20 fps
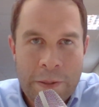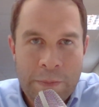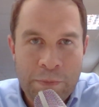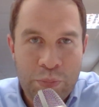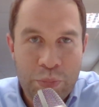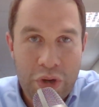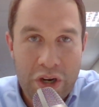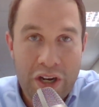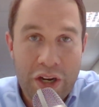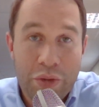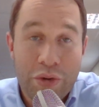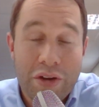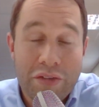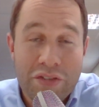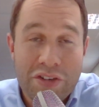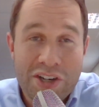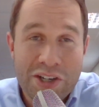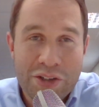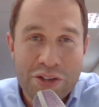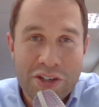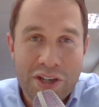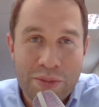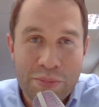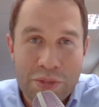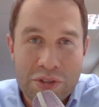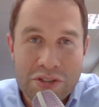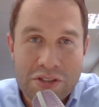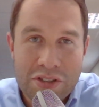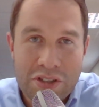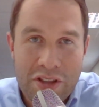But anyway, very good
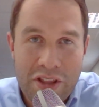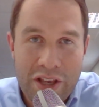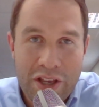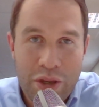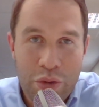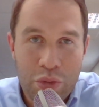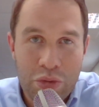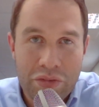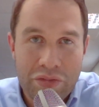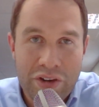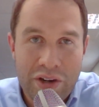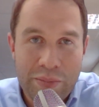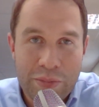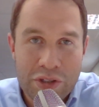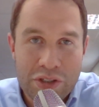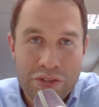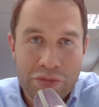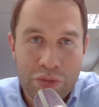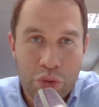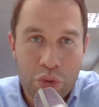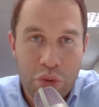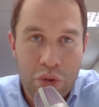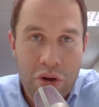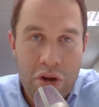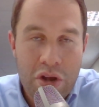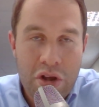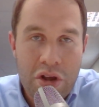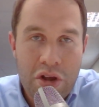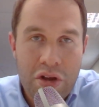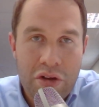numbers, and thank you all very much for
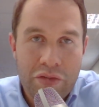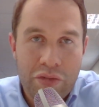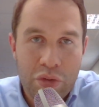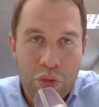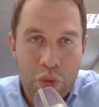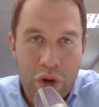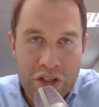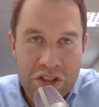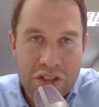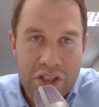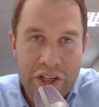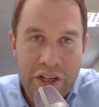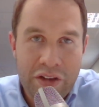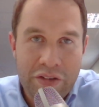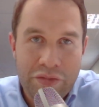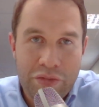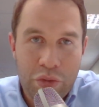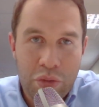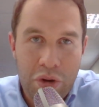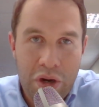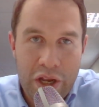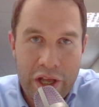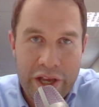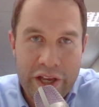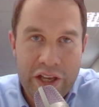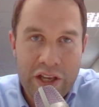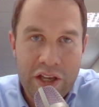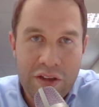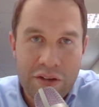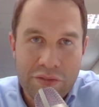watching, for
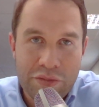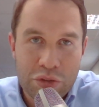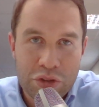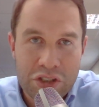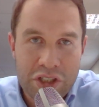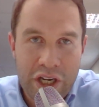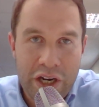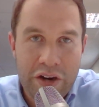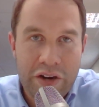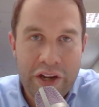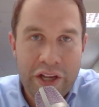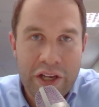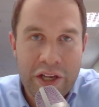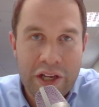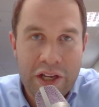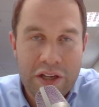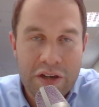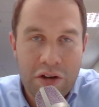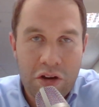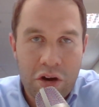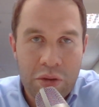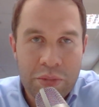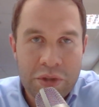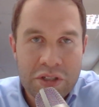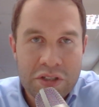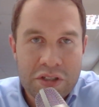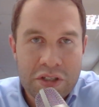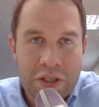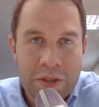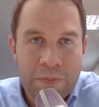liking, for sharing and
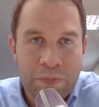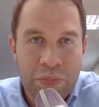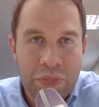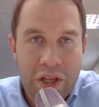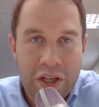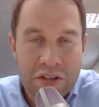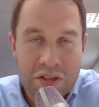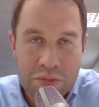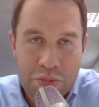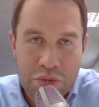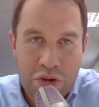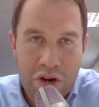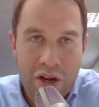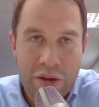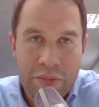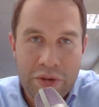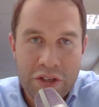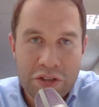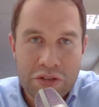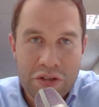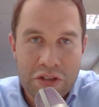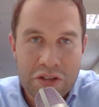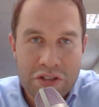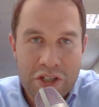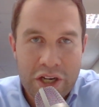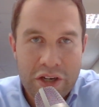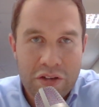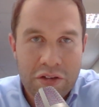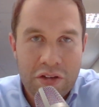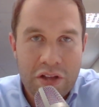commenting and subscribing to the
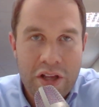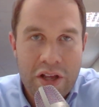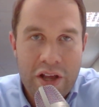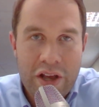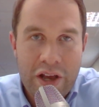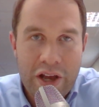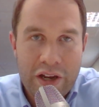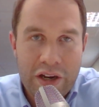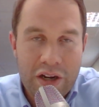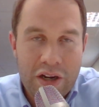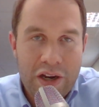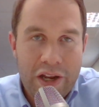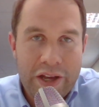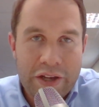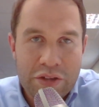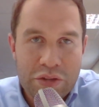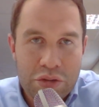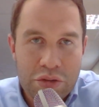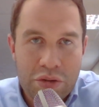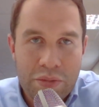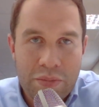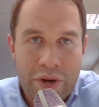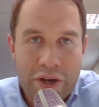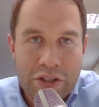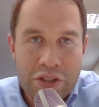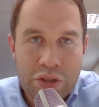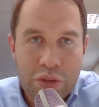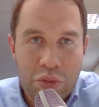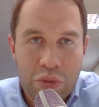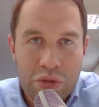channel. And I'd like to
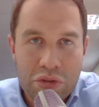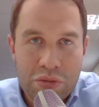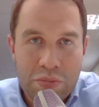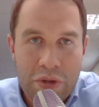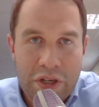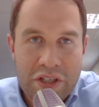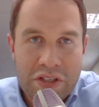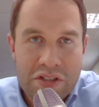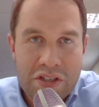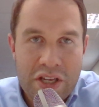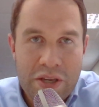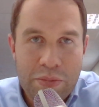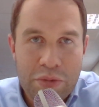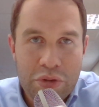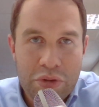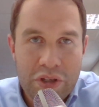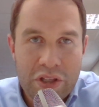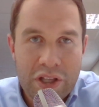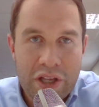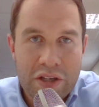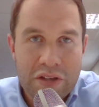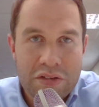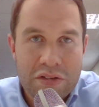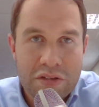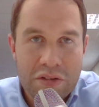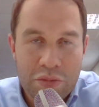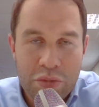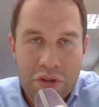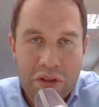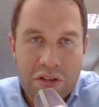remind you all to please keep doing that
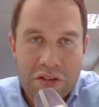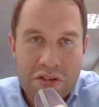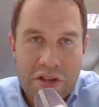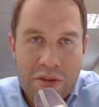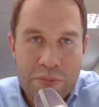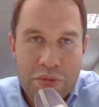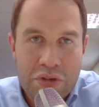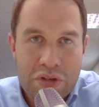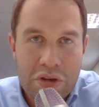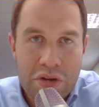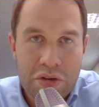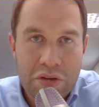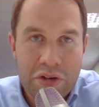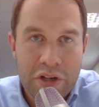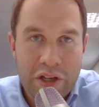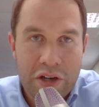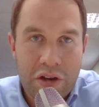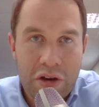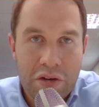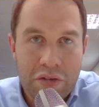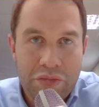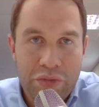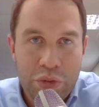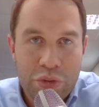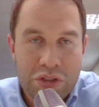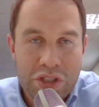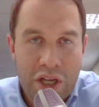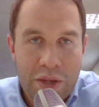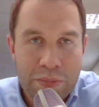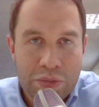with this episode and our
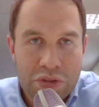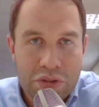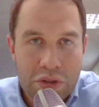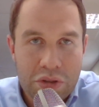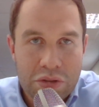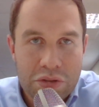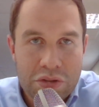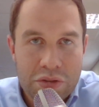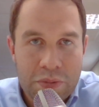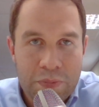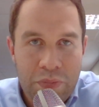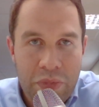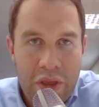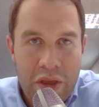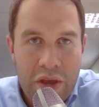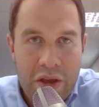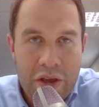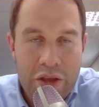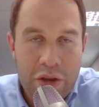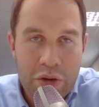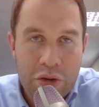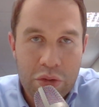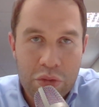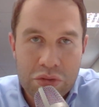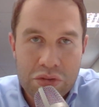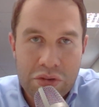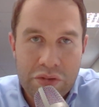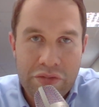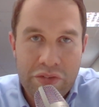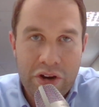future episodes. You can
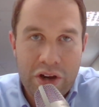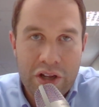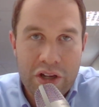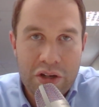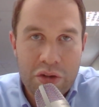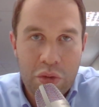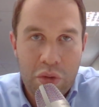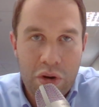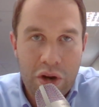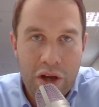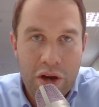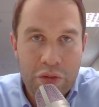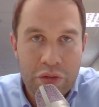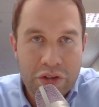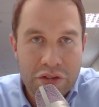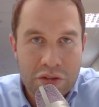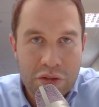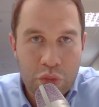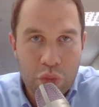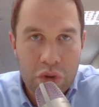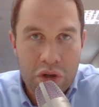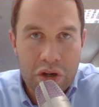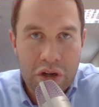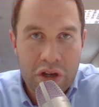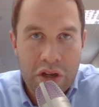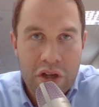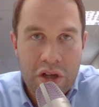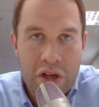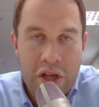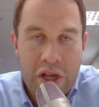also find all our written
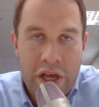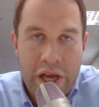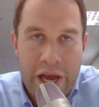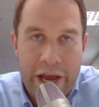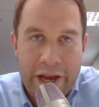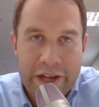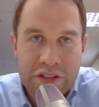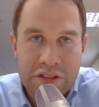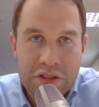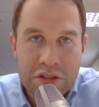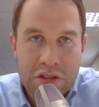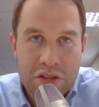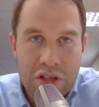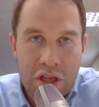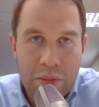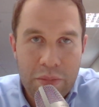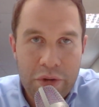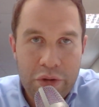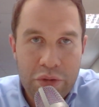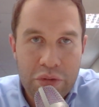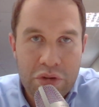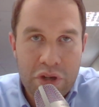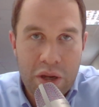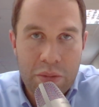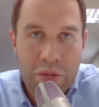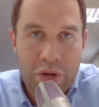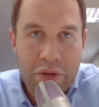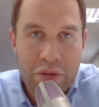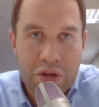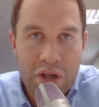work at
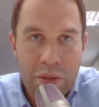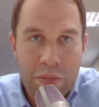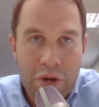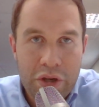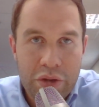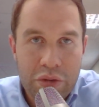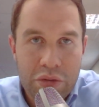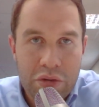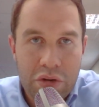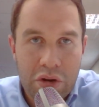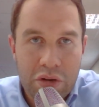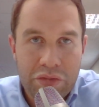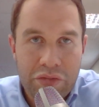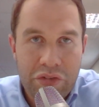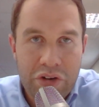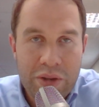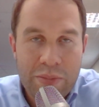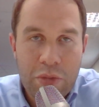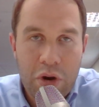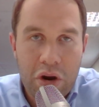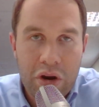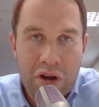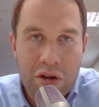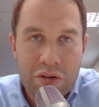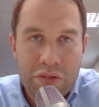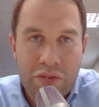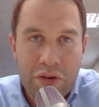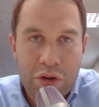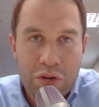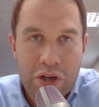
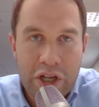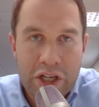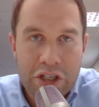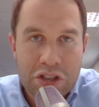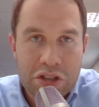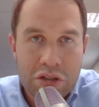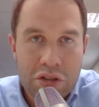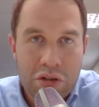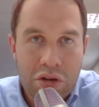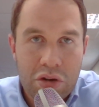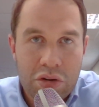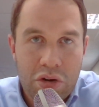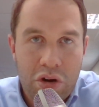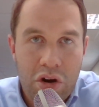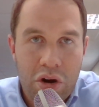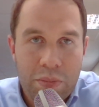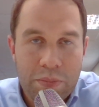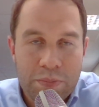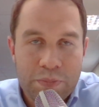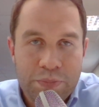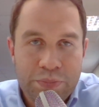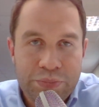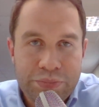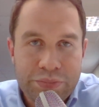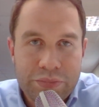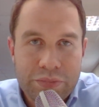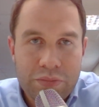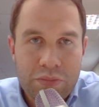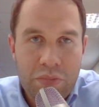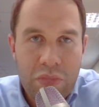www.freemarketfoundation.com.
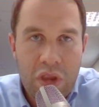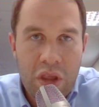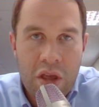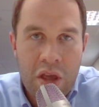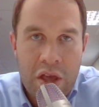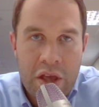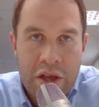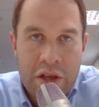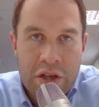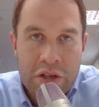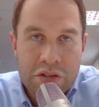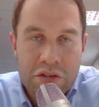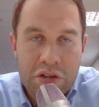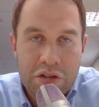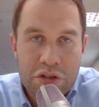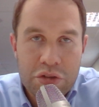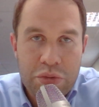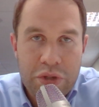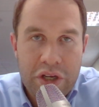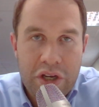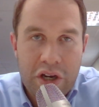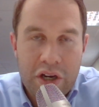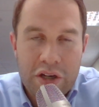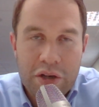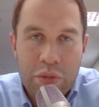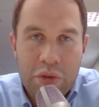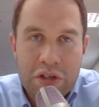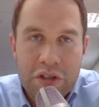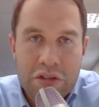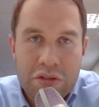So this week
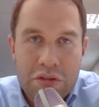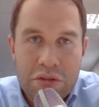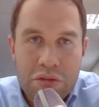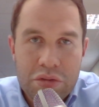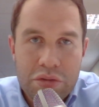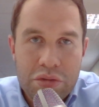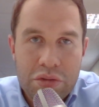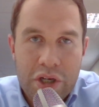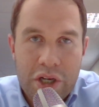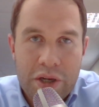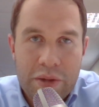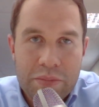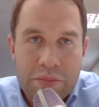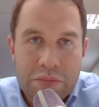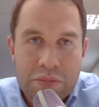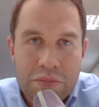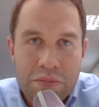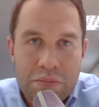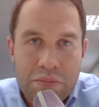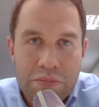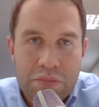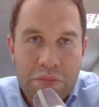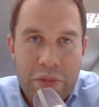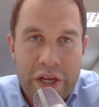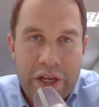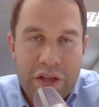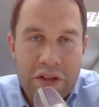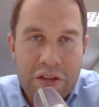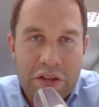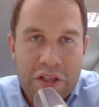I wanted to
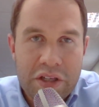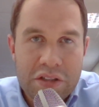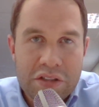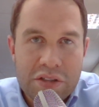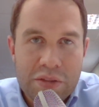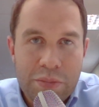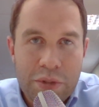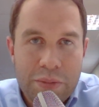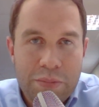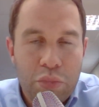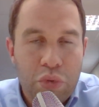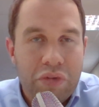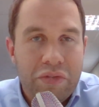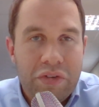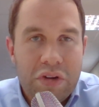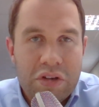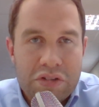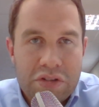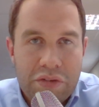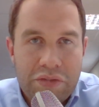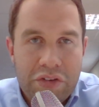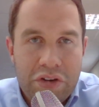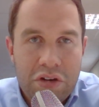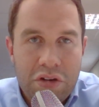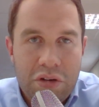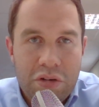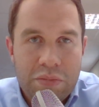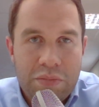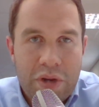make things a bit more philosophical.